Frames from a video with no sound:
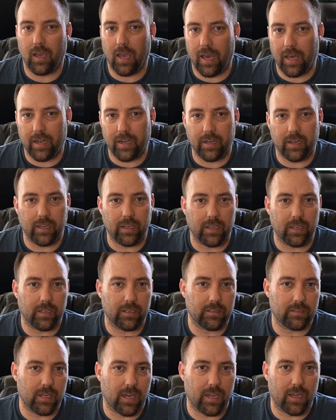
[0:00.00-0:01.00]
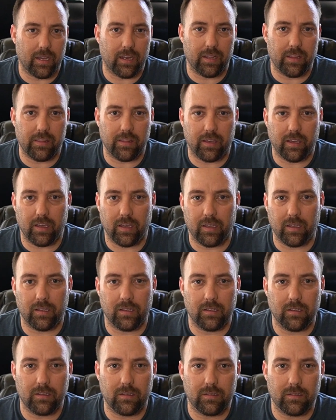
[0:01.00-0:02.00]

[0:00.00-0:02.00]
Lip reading: editing, that kind of thing?